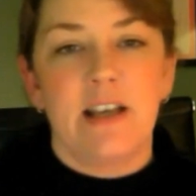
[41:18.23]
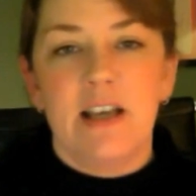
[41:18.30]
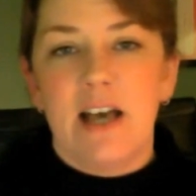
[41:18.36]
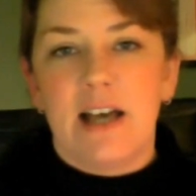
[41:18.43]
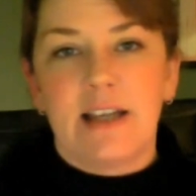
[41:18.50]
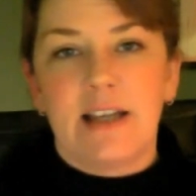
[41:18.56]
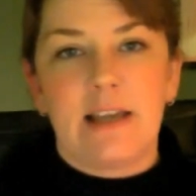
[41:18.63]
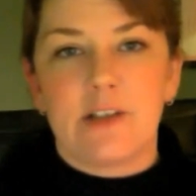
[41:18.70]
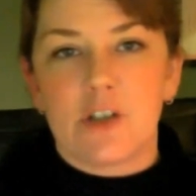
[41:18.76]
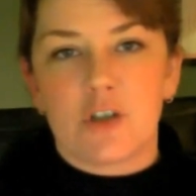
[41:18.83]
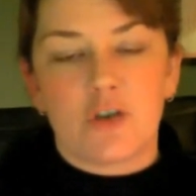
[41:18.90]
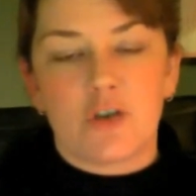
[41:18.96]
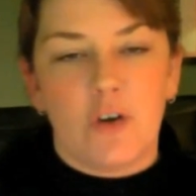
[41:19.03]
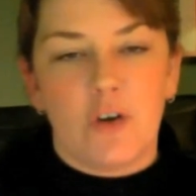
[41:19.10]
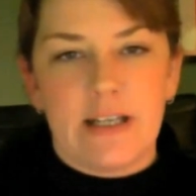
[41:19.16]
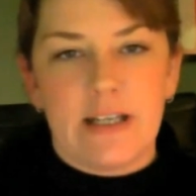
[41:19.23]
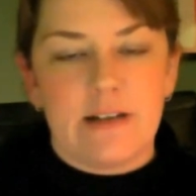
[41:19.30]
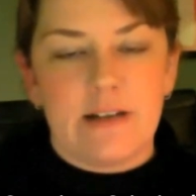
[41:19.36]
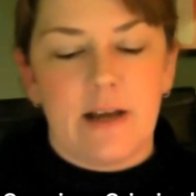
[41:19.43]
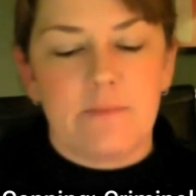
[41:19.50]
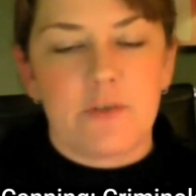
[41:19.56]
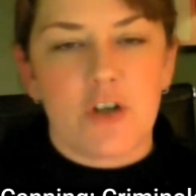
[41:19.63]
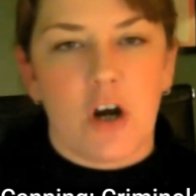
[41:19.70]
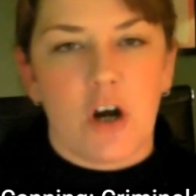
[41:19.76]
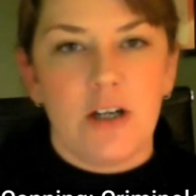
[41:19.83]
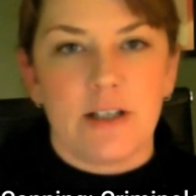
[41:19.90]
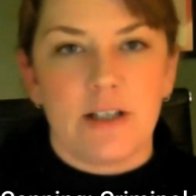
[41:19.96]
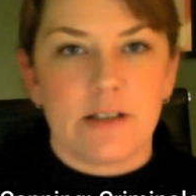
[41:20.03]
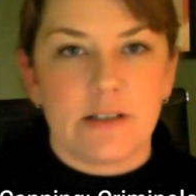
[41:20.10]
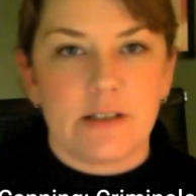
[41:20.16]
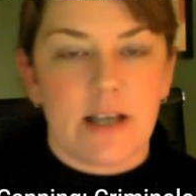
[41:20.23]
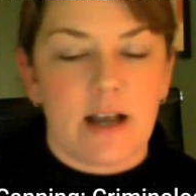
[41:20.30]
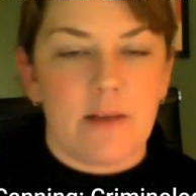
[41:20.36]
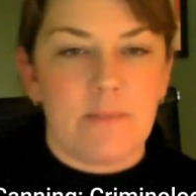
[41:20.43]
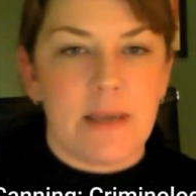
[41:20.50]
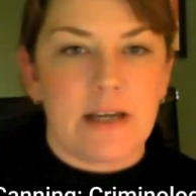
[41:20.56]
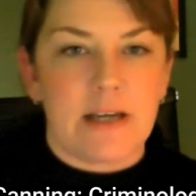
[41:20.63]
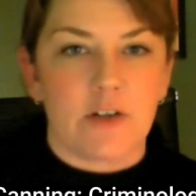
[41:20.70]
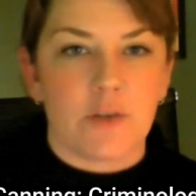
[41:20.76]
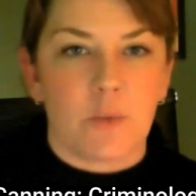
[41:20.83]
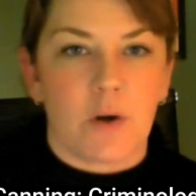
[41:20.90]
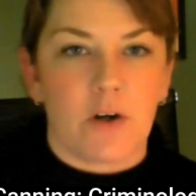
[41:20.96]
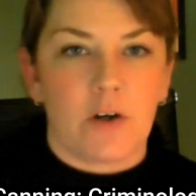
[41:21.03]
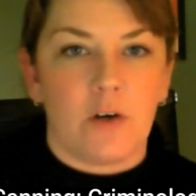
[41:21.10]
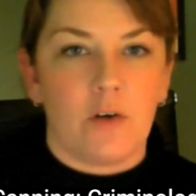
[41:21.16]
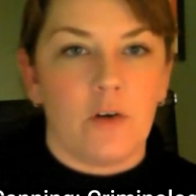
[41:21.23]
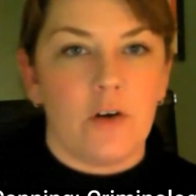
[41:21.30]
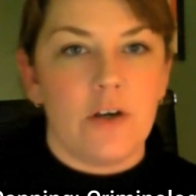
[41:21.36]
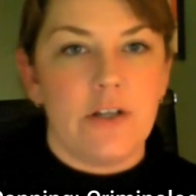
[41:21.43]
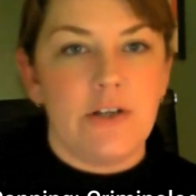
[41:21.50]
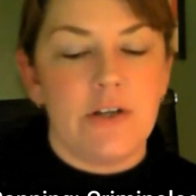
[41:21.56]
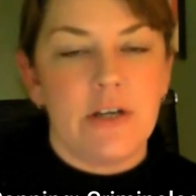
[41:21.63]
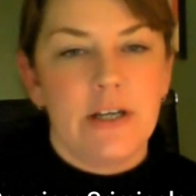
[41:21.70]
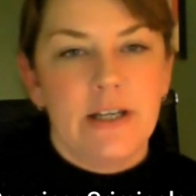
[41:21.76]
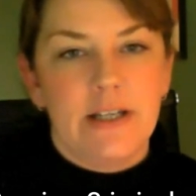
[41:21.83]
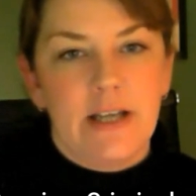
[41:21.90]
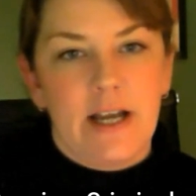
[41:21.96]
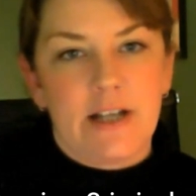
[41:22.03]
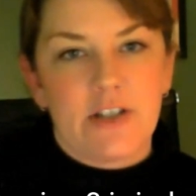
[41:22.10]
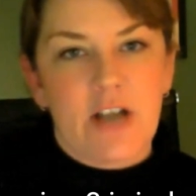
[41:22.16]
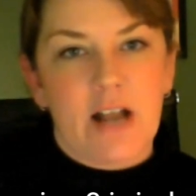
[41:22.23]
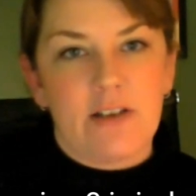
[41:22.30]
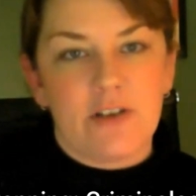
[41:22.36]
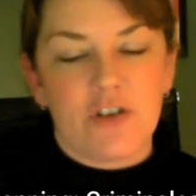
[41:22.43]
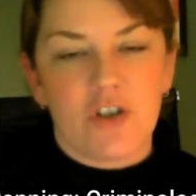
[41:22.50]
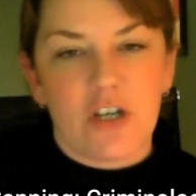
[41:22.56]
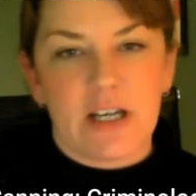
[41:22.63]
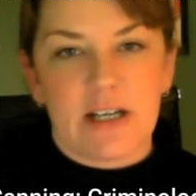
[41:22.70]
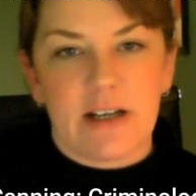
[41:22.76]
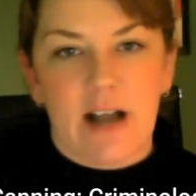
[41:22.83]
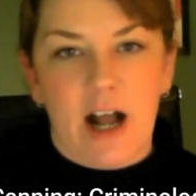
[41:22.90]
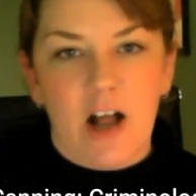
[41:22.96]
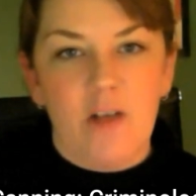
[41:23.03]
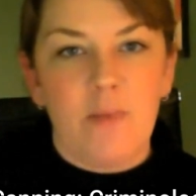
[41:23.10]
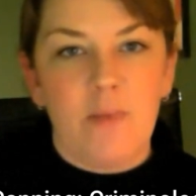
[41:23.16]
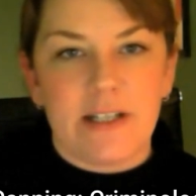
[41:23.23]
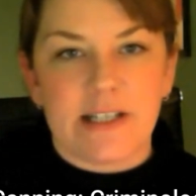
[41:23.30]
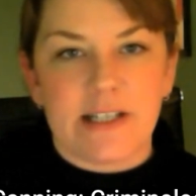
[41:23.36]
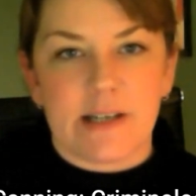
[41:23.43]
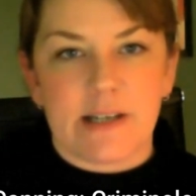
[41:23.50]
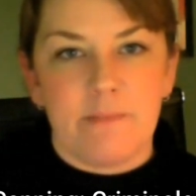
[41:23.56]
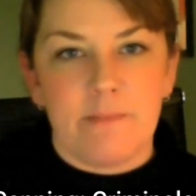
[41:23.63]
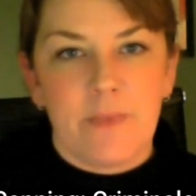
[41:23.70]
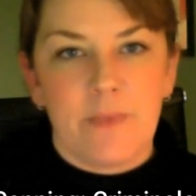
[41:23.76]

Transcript: Again, just drawing in Charlotte Baker's work on challenging albinism,